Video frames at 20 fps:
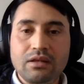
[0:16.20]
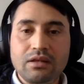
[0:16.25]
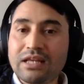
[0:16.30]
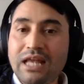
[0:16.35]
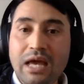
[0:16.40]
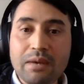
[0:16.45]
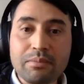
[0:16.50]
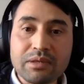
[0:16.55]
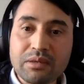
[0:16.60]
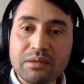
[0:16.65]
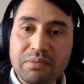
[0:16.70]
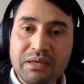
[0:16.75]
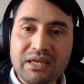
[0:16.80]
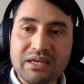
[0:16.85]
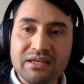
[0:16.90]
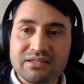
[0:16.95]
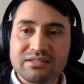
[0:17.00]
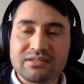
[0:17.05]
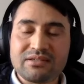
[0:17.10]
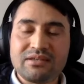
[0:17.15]
not having
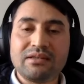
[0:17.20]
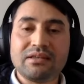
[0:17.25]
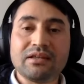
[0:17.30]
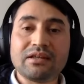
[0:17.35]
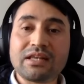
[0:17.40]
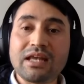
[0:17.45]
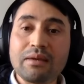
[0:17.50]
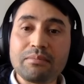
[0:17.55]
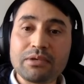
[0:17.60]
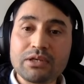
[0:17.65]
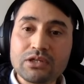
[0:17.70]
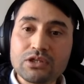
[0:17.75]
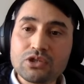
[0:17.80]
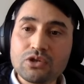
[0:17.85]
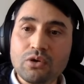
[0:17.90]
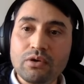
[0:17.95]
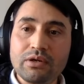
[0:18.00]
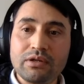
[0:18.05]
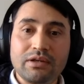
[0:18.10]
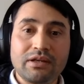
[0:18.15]
peace, not having
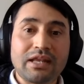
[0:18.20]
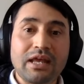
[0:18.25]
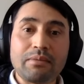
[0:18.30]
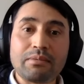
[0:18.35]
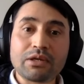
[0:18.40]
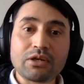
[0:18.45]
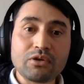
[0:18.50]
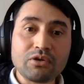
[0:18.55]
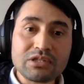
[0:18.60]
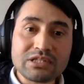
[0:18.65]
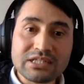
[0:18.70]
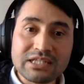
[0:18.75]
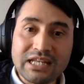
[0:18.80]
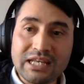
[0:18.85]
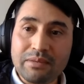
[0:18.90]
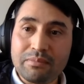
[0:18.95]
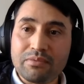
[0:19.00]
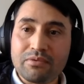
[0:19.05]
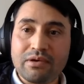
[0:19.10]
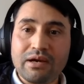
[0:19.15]
joy, not having good
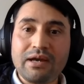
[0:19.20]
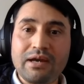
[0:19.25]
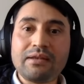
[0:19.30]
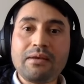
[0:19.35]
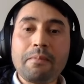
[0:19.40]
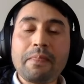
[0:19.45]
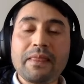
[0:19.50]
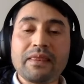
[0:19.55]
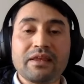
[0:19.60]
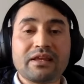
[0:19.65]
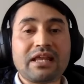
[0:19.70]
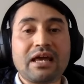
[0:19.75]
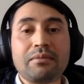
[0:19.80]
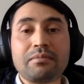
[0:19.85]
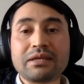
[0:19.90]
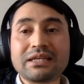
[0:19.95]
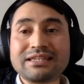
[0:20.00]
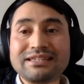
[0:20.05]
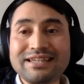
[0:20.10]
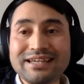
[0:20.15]
sleep, right? Not
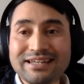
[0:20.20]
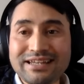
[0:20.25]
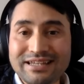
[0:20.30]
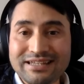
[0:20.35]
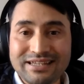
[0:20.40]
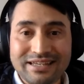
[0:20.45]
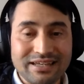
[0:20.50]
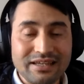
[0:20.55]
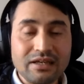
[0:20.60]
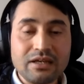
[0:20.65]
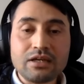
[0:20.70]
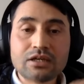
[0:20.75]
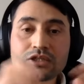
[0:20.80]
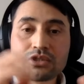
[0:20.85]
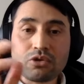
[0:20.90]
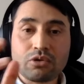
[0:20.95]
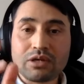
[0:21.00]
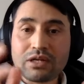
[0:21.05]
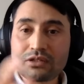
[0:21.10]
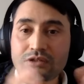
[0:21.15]
having dignity,
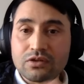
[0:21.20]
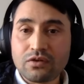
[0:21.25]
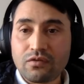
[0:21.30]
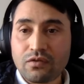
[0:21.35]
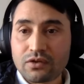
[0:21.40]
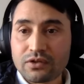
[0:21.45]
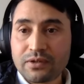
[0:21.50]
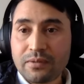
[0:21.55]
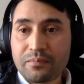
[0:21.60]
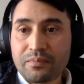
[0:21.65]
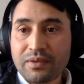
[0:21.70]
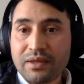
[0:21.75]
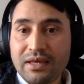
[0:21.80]
so on and so forth.